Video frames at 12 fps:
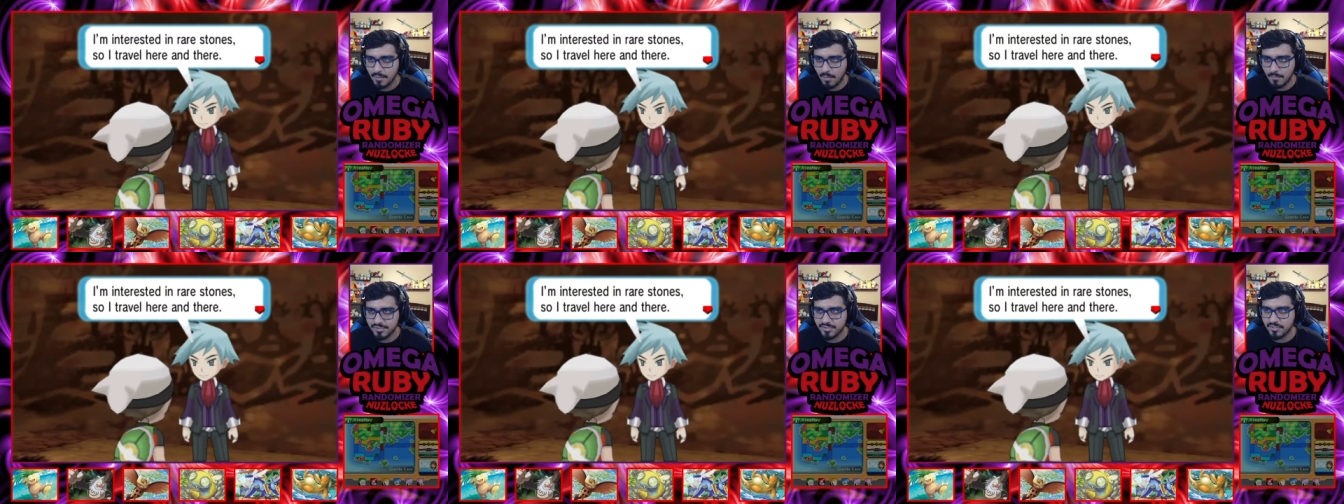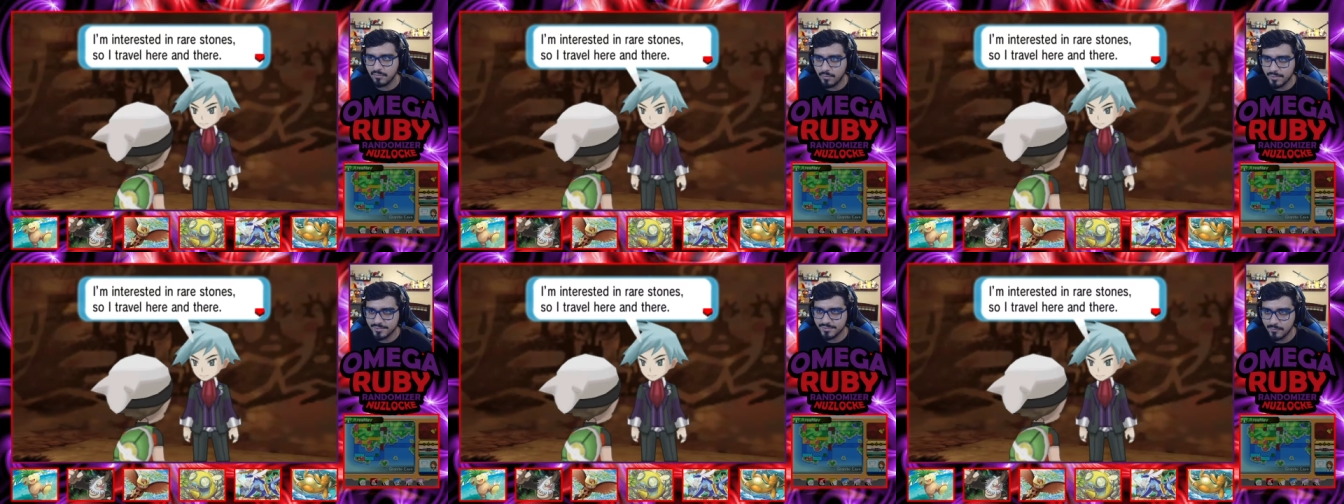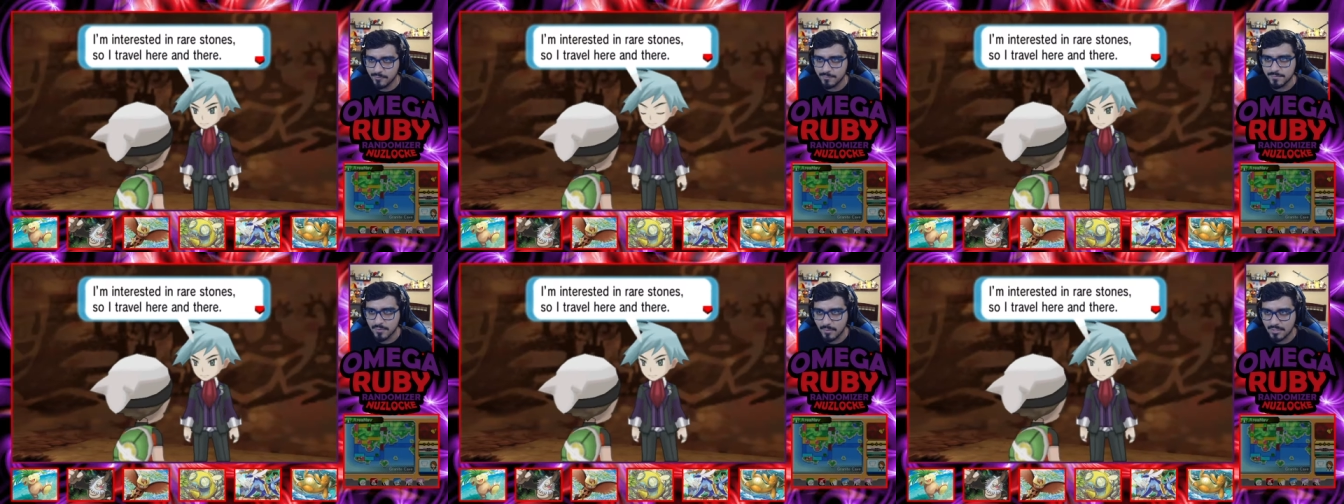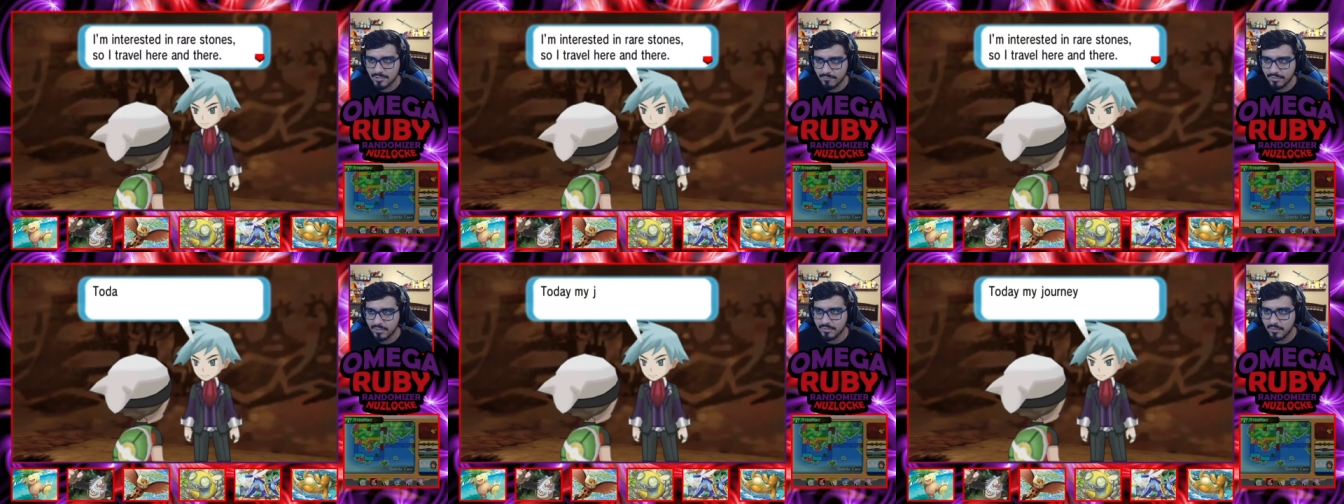I'm interested in rare stones, so I
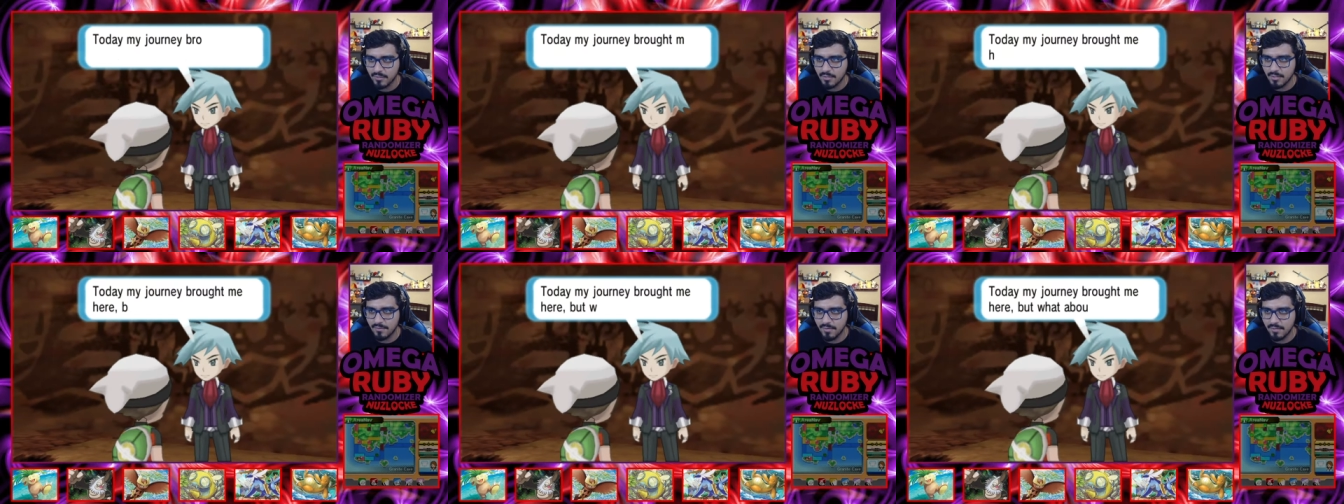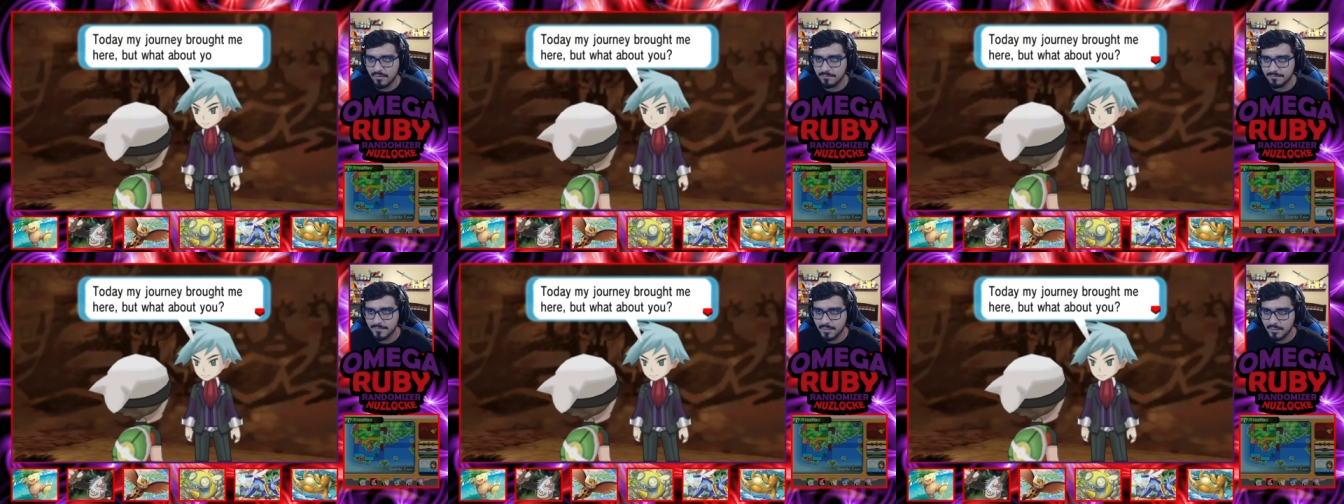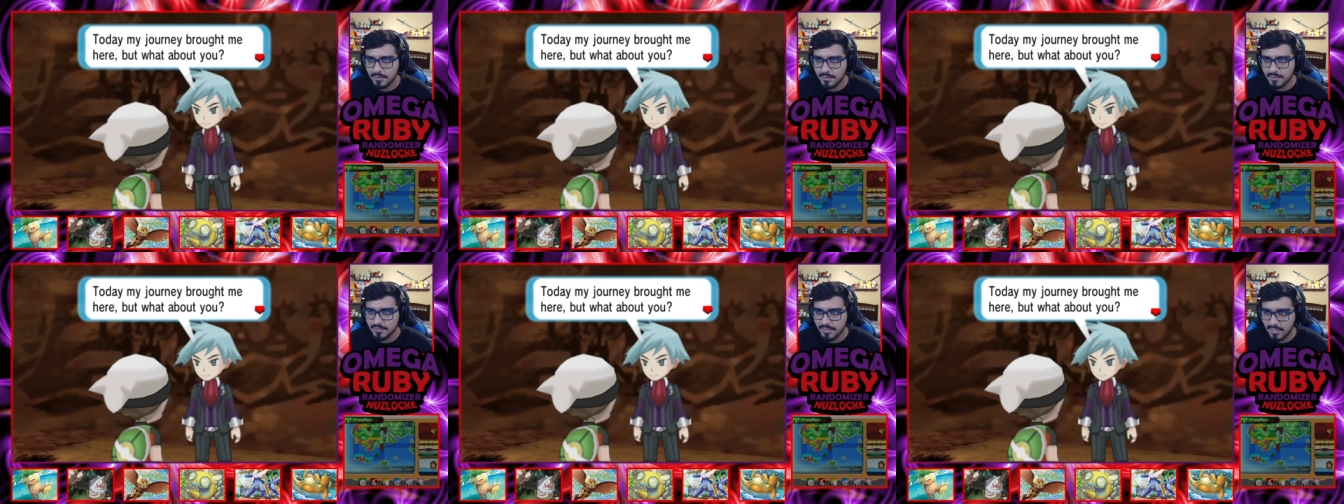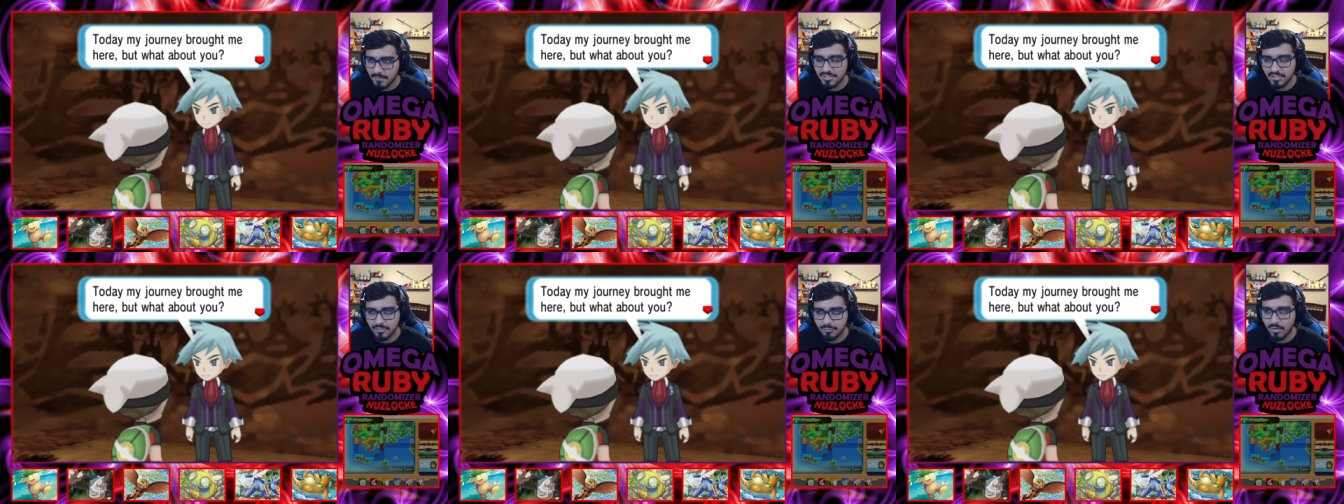travel here and there. Today my
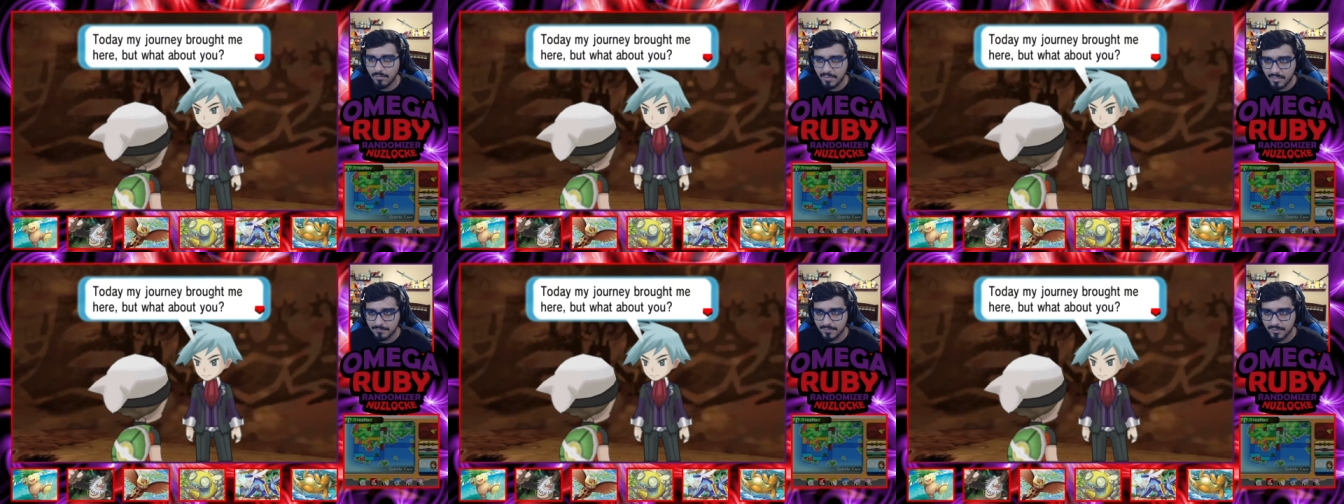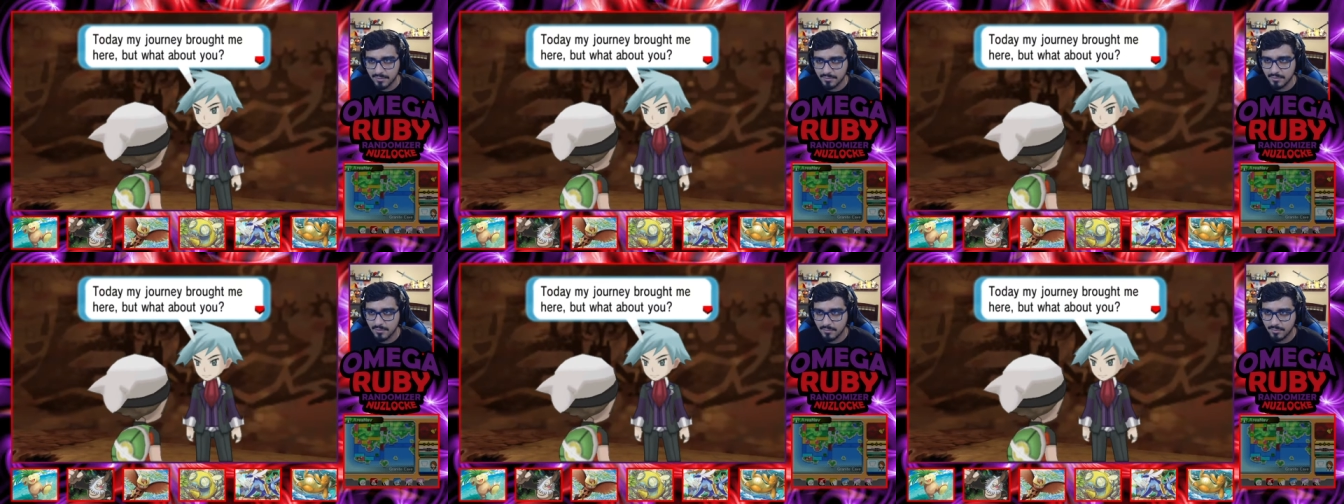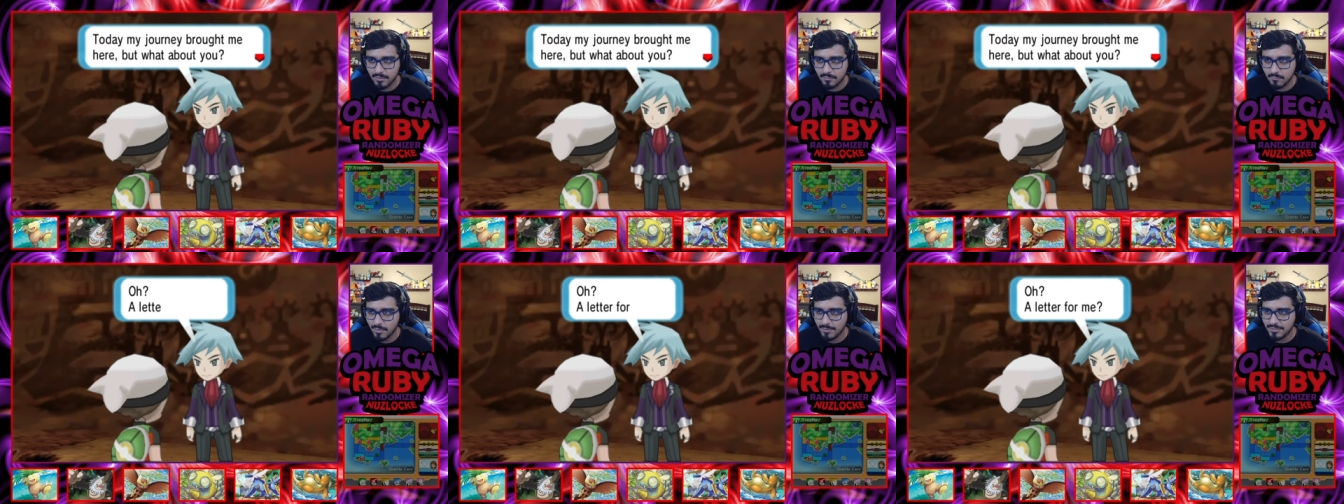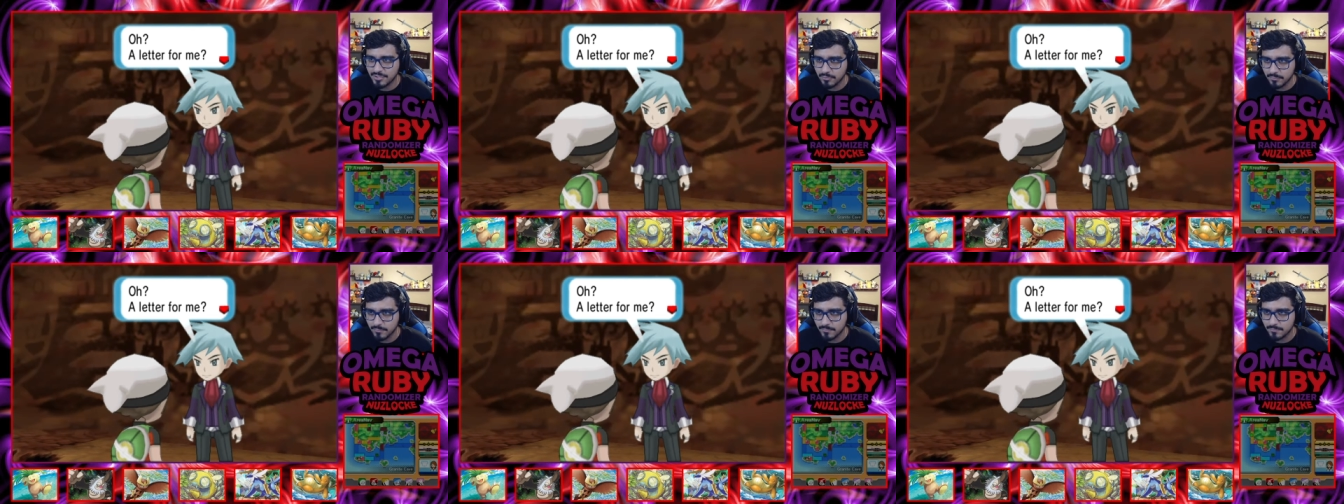journey brought me here. But what about
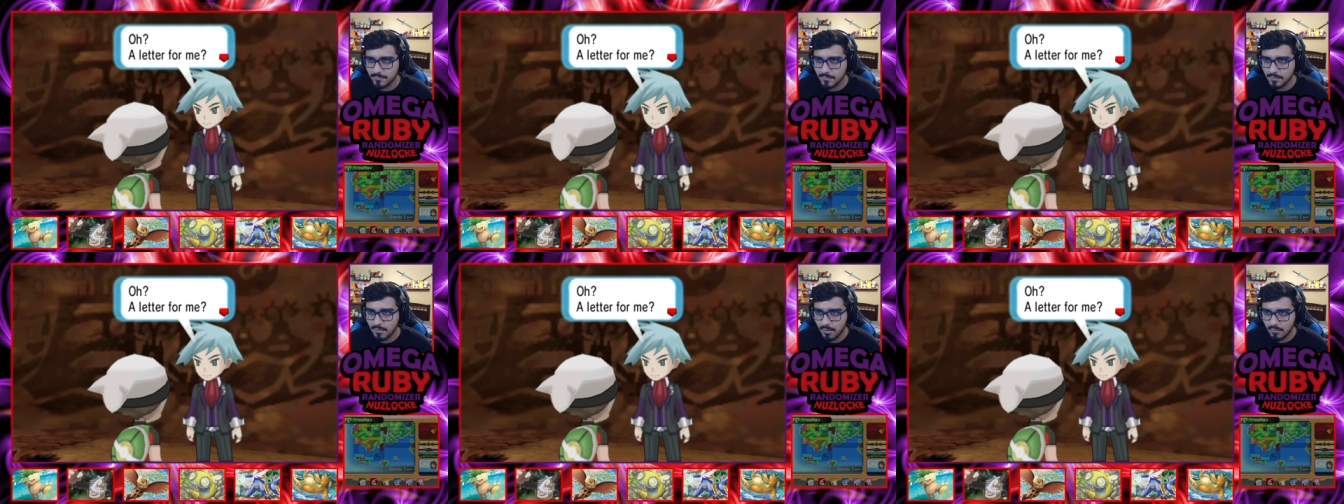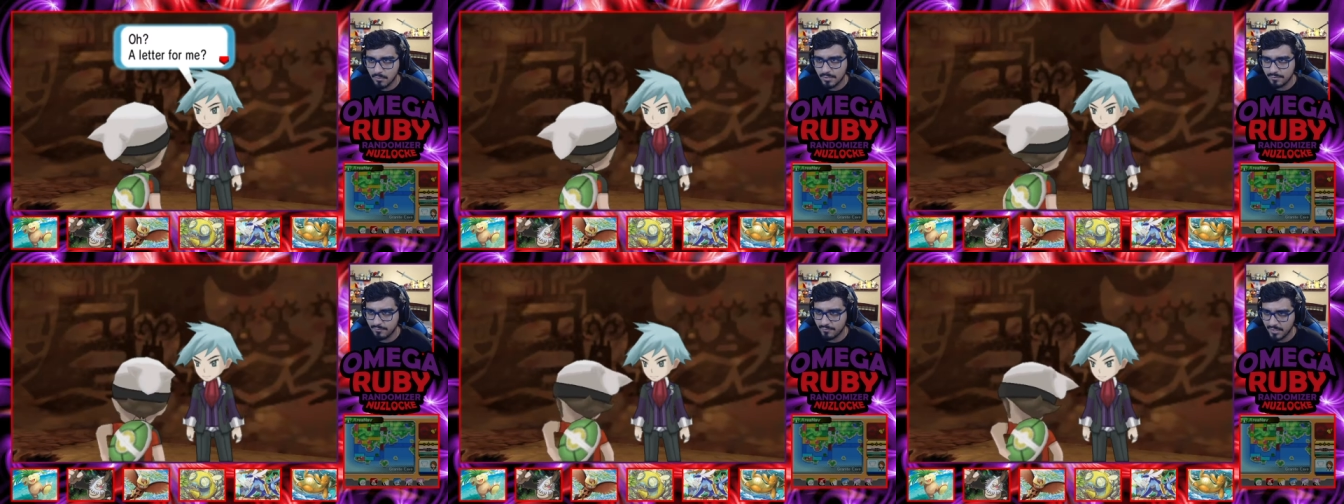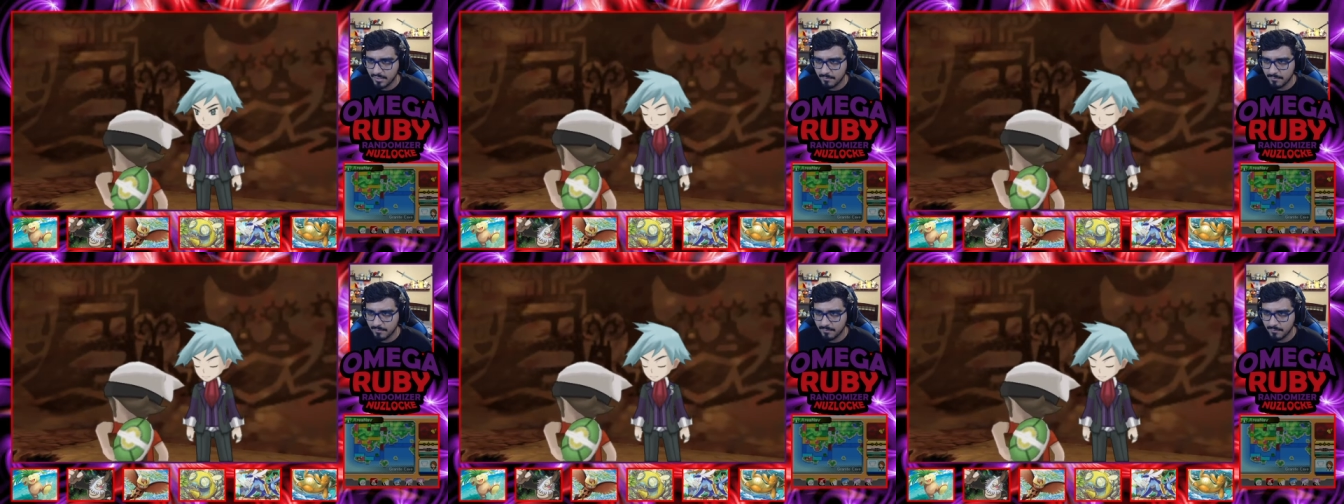you? Oh, a letter for me?